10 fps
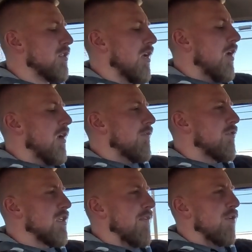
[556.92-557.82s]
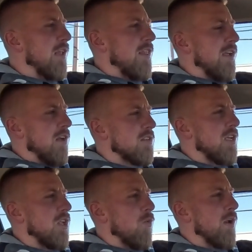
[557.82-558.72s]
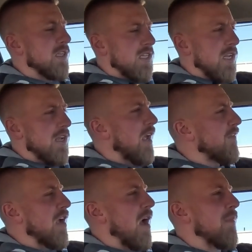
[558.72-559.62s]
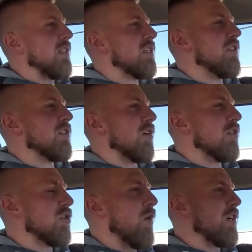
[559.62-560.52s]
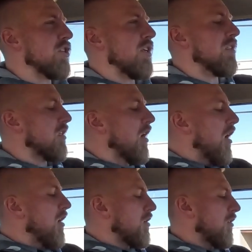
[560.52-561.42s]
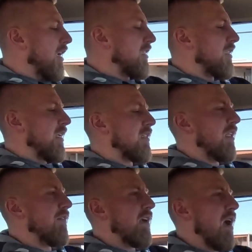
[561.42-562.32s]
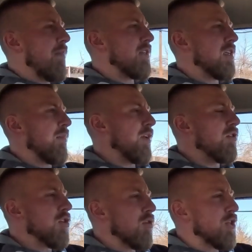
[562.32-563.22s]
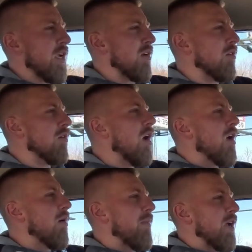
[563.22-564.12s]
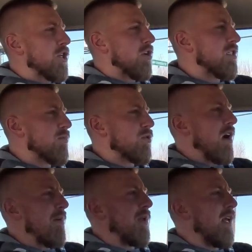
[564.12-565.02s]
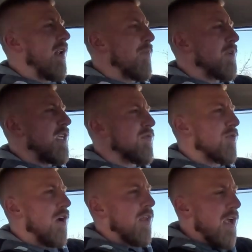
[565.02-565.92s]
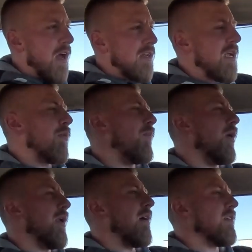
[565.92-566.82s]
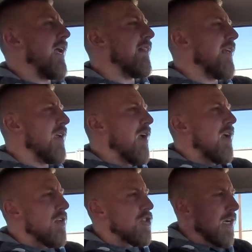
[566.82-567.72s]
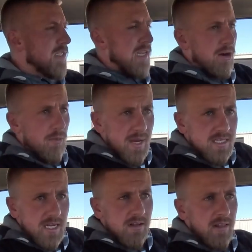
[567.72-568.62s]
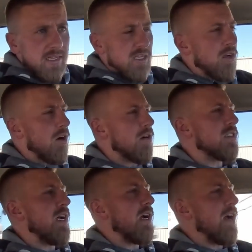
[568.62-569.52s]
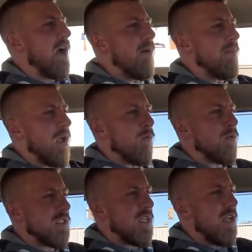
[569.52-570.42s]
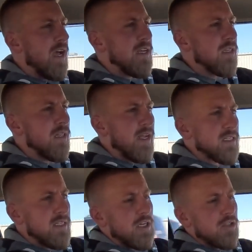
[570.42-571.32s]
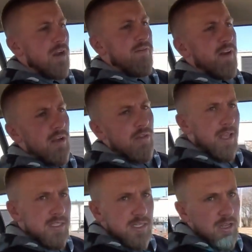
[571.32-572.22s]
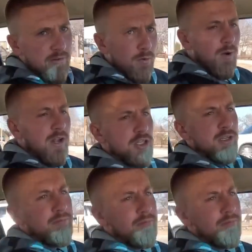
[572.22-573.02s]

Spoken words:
If there's ever anything else that you want to see, have comments, concerns, questions, don't hesitate to leave a comment on my YouTube channel. Make sure you subscribe to get updates for all the content we're putting out daily. Check us out at PCClassicCars.com, and we'll see you guys on the next test drive video. Thanks again for watching.